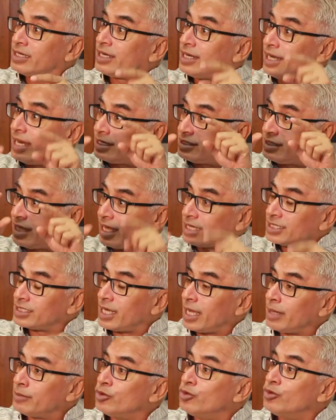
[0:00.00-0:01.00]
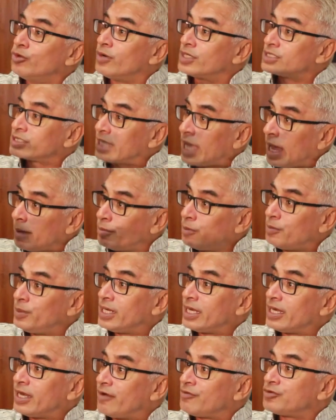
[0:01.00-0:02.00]
the country at that time who was
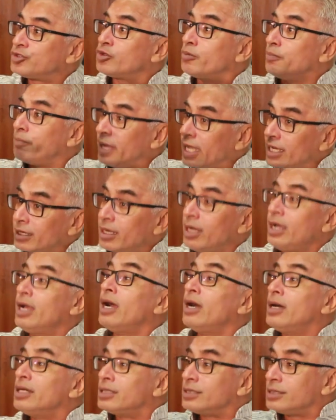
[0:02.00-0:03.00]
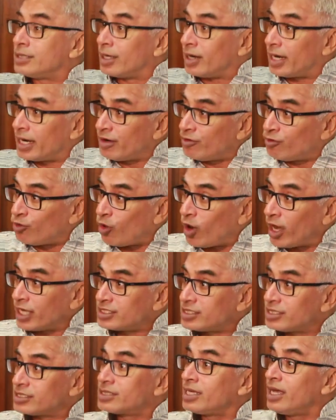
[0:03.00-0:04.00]
capable enough to make their
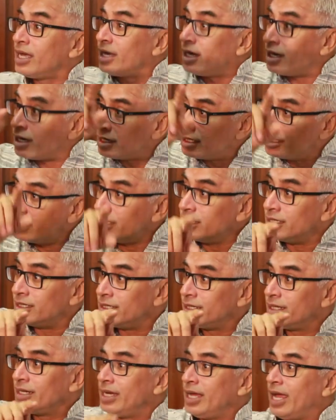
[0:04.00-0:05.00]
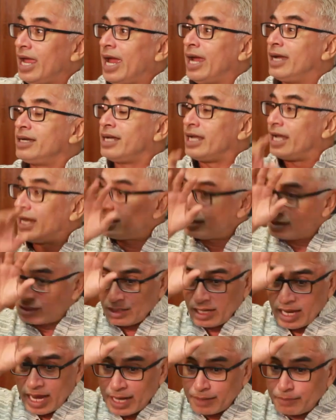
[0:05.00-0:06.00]
voices heard and
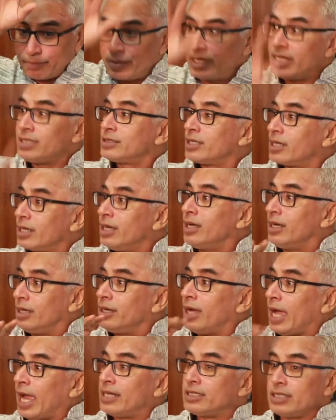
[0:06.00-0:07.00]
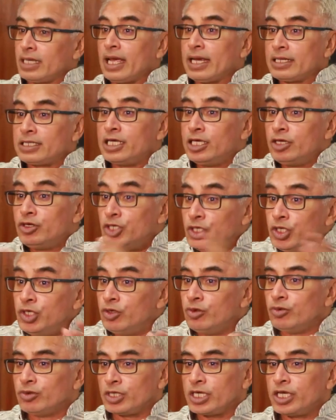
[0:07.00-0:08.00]
let and bring the and, and
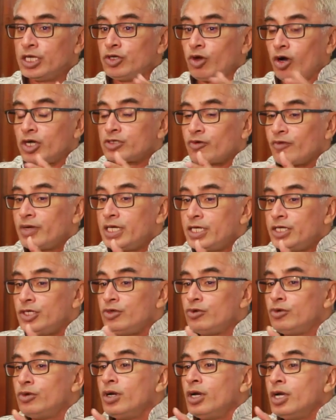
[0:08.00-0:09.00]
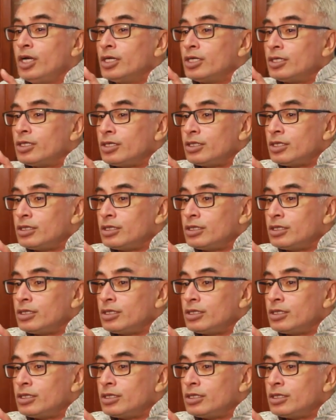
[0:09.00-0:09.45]
he knew he not only knew